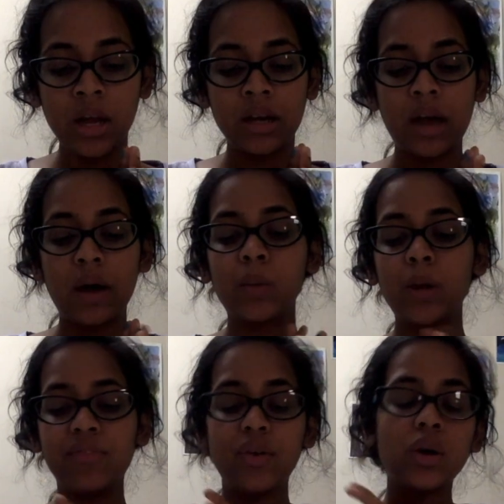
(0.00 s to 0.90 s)
Now, what
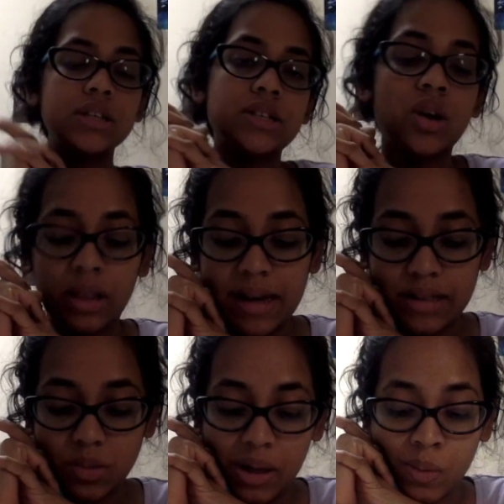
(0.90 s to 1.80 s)
I focused on
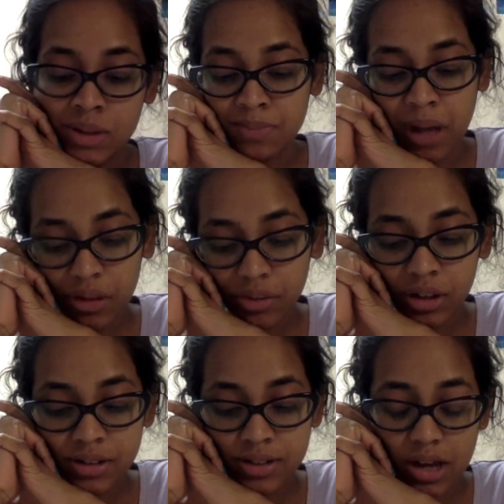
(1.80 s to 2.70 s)
last week was
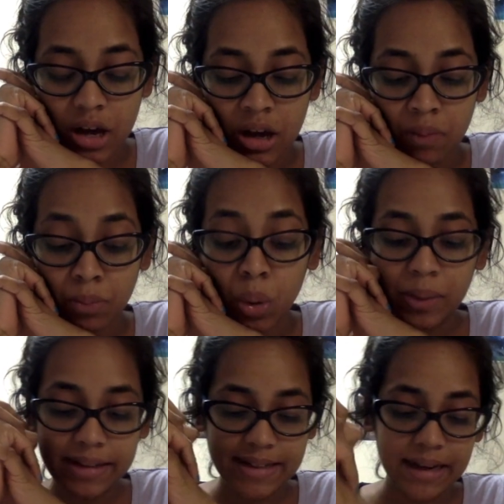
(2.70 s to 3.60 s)
Melville's
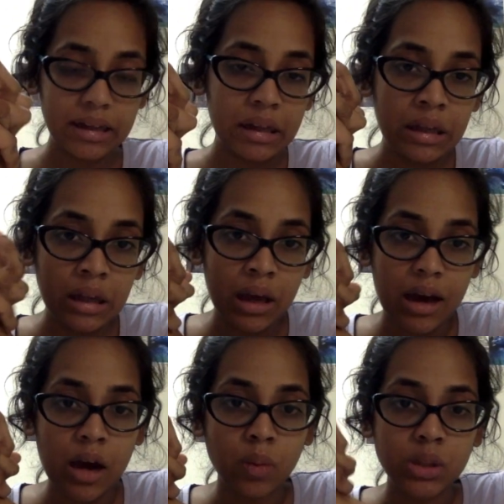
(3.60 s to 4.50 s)
Moby Dick,
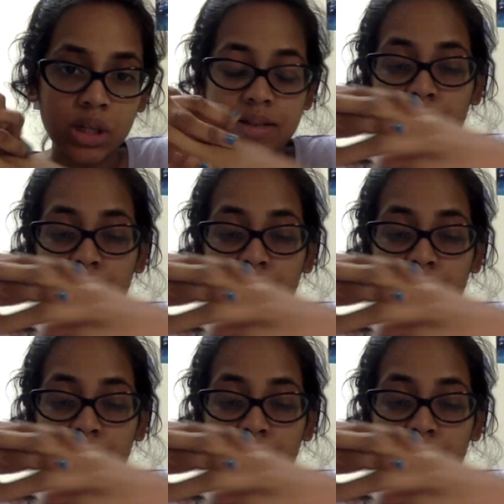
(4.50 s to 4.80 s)
which is